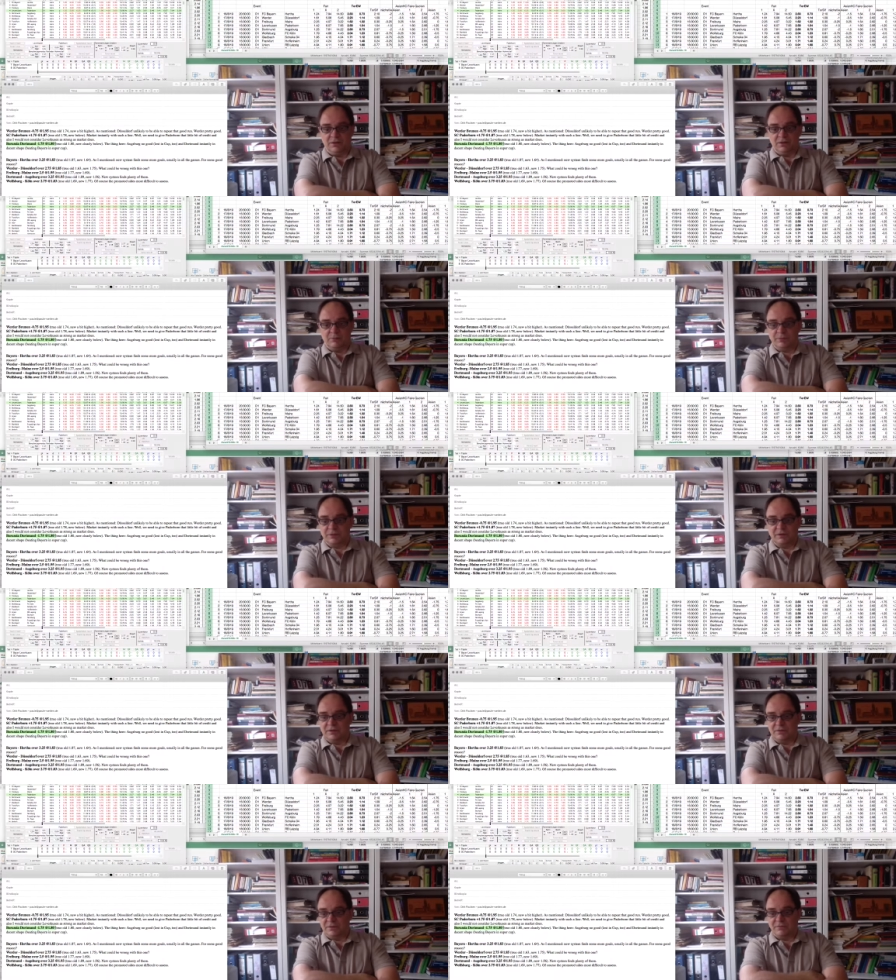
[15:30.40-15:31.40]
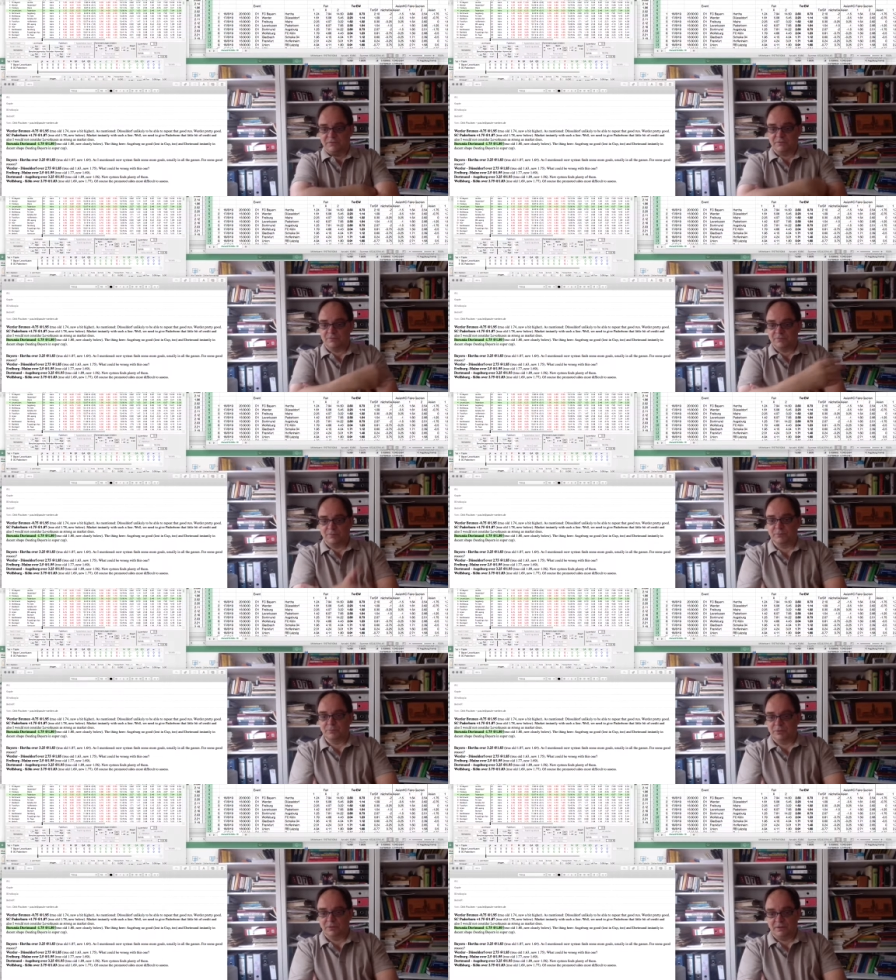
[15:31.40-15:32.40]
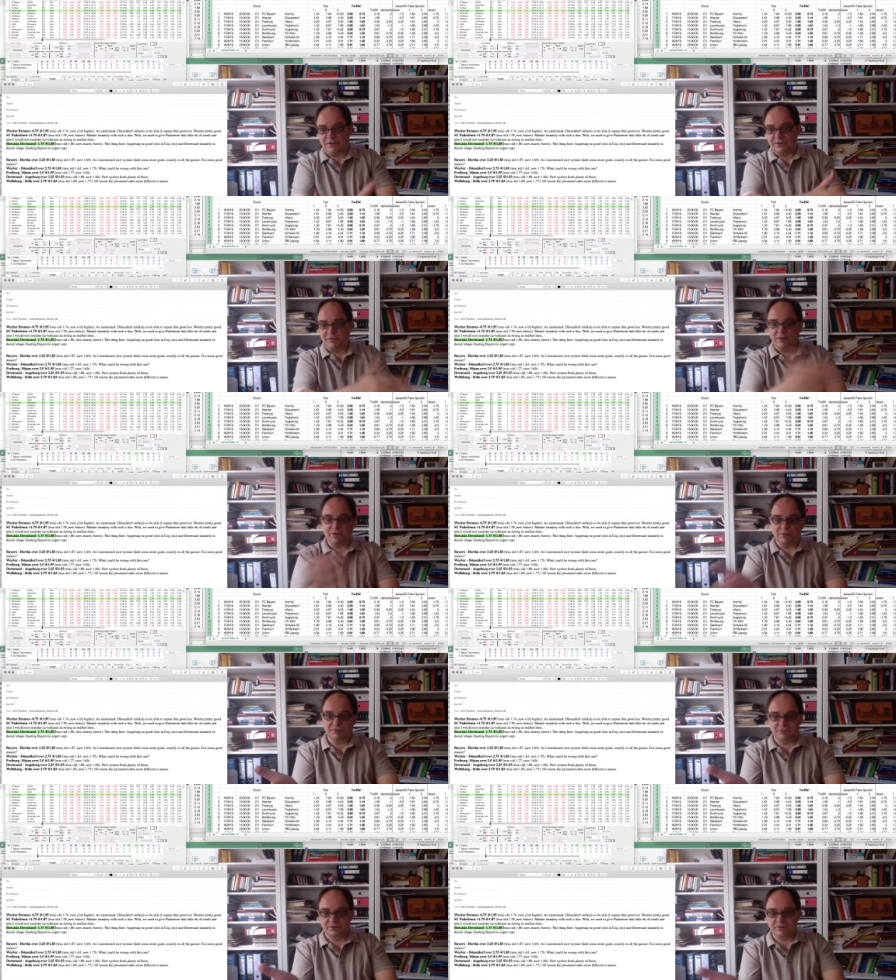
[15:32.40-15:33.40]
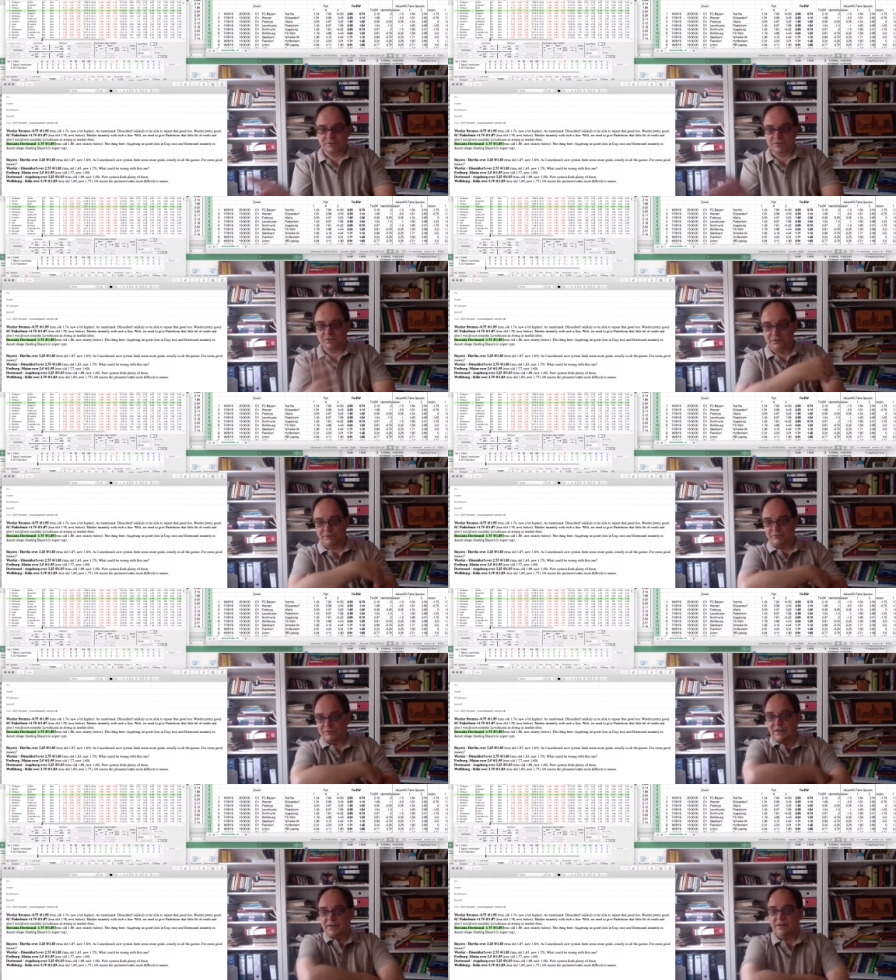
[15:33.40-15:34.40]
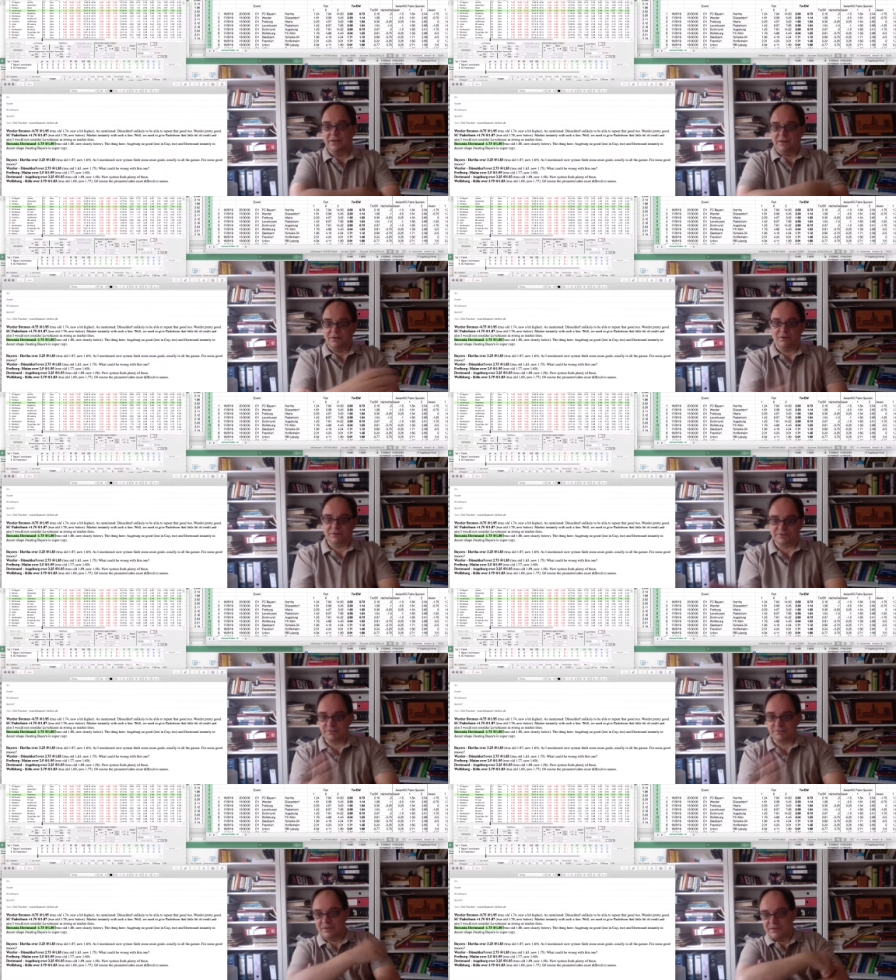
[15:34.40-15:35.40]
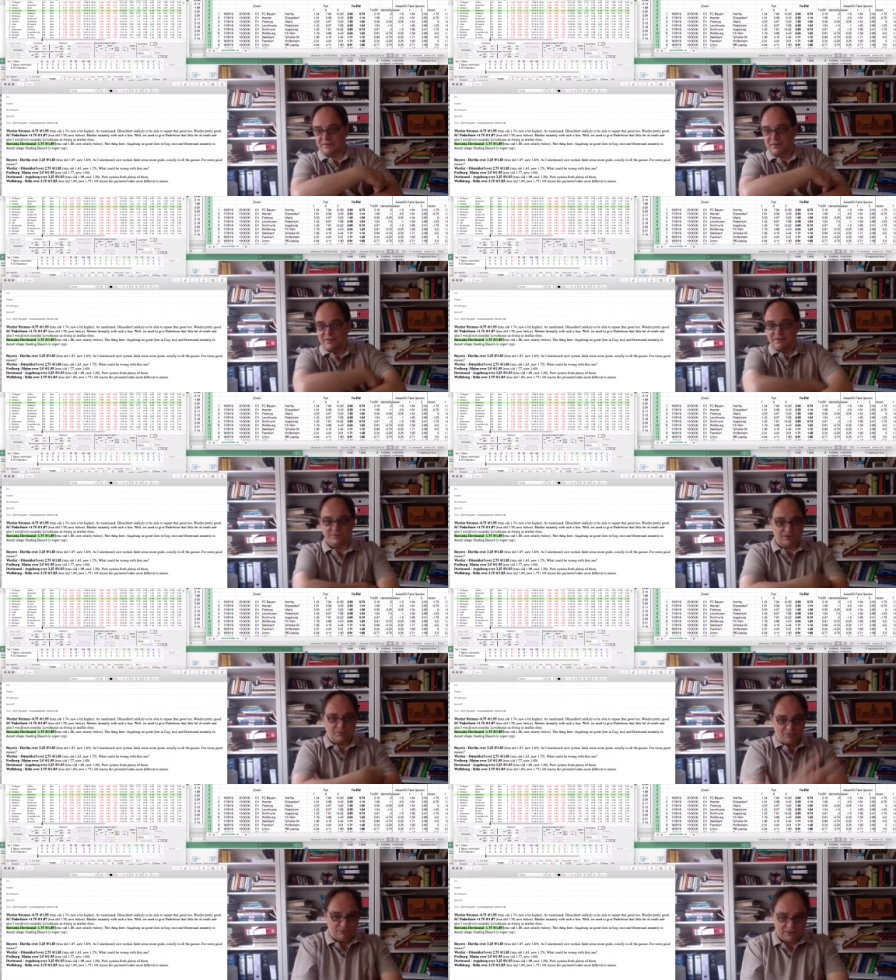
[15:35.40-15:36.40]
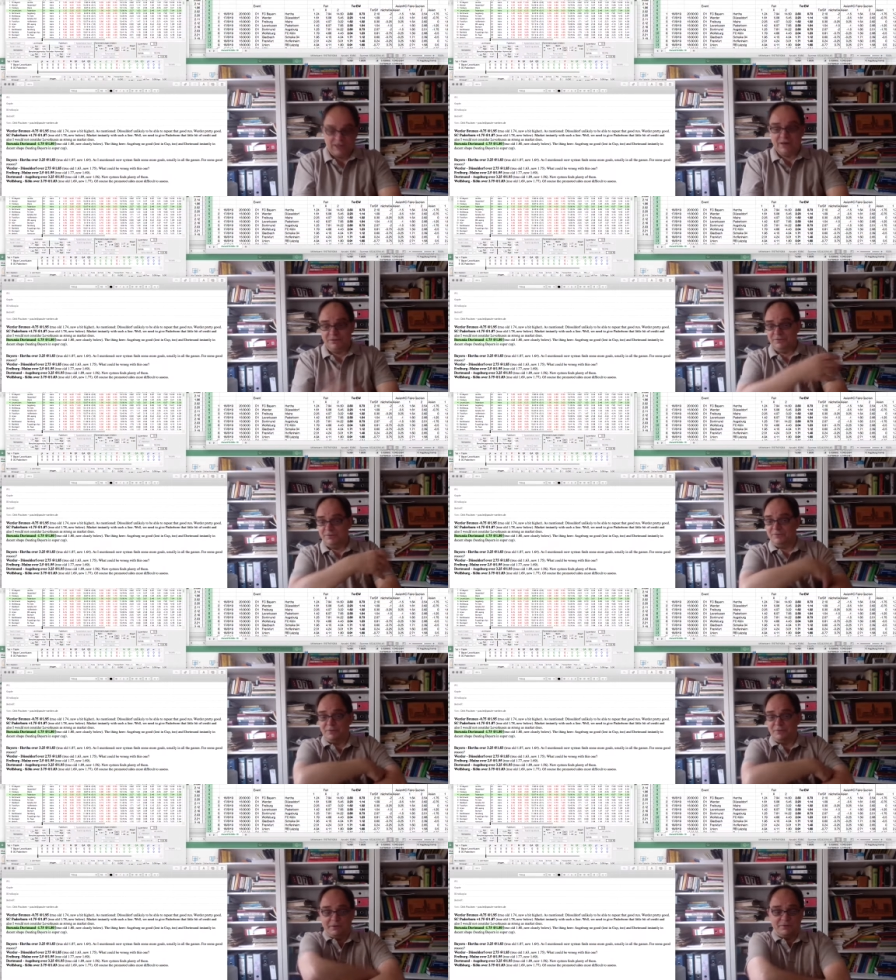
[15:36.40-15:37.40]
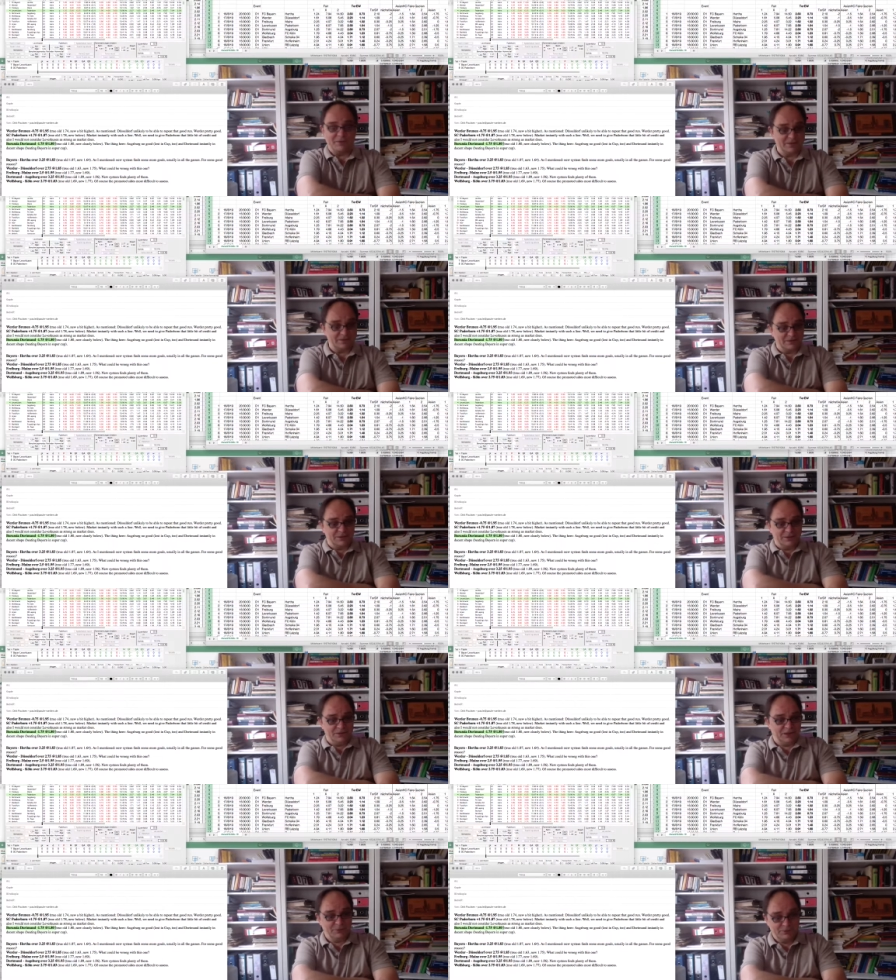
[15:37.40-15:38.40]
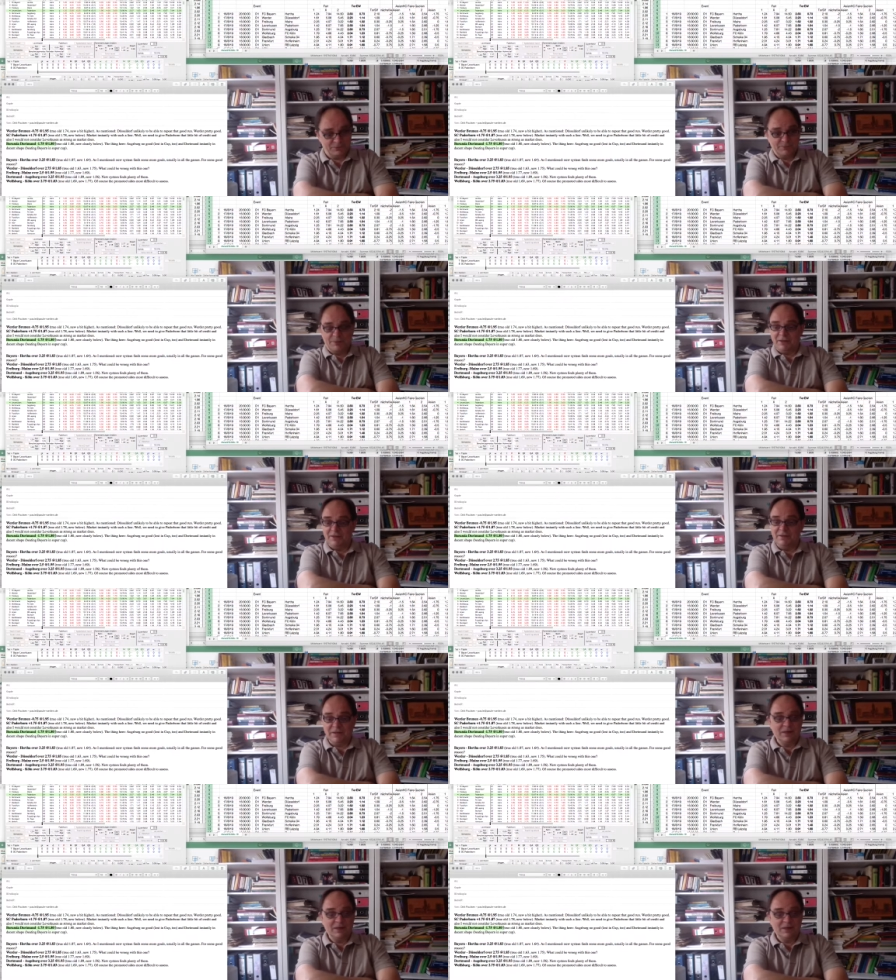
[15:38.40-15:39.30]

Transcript: but they just stop the ball. They go to the corner flag or something like that, and you say, well, why aren't you scoring a second goal? I would win my money then.